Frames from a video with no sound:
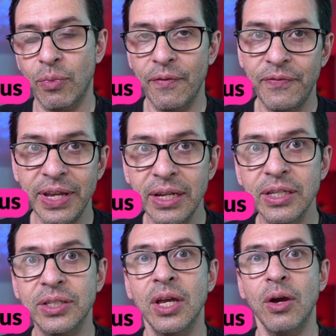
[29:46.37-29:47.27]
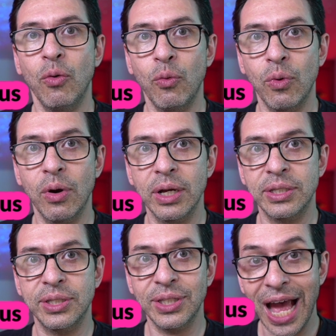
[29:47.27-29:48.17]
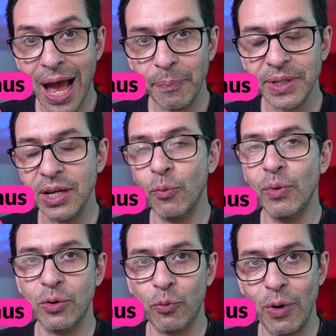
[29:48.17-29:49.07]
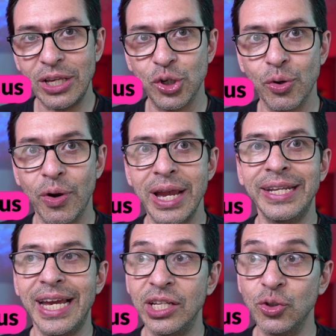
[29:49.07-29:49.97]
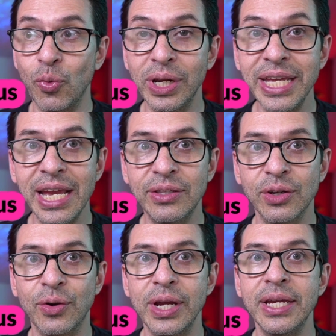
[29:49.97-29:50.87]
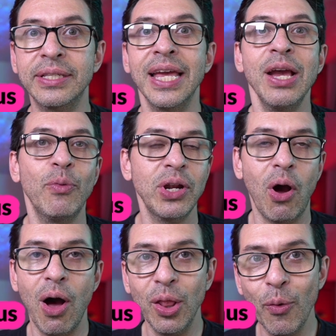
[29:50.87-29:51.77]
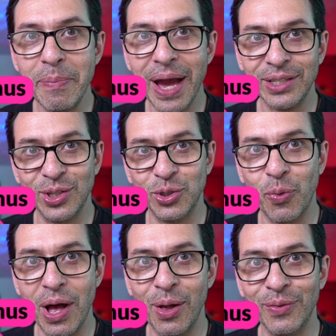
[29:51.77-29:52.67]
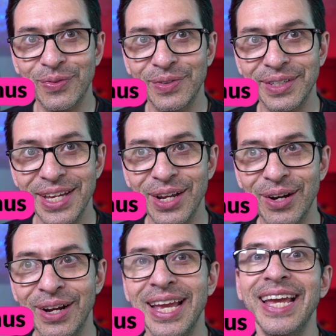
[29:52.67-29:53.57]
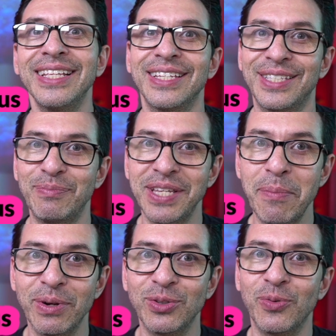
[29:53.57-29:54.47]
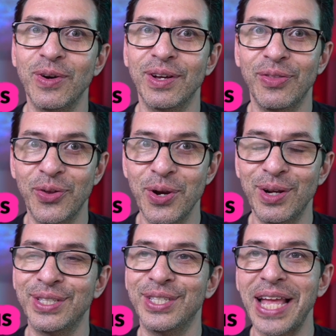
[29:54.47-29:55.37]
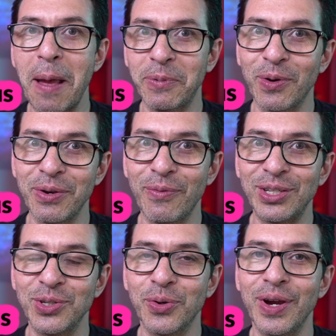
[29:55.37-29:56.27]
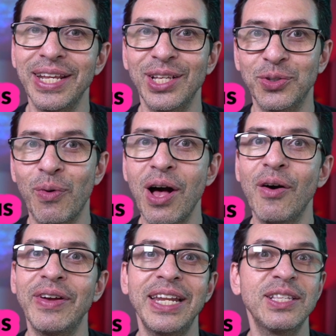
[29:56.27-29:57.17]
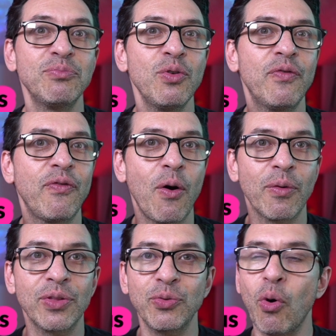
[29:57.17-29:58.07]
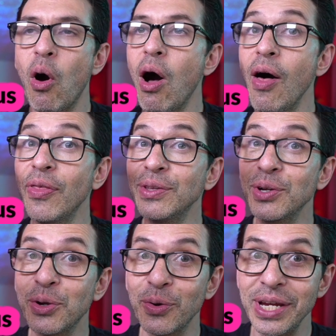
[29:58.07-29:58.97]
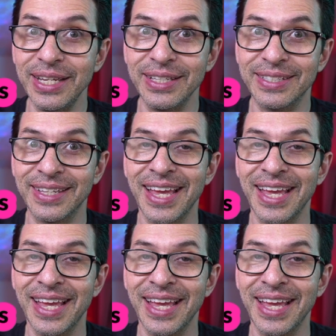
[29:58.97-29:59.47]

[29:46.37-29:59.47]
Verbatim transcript: where Venus stopped and went retrograde at 28 degrees, went all the way back to 12 here to September 3rd, stopped going retrograde at 12, and has moved forward through all the degrees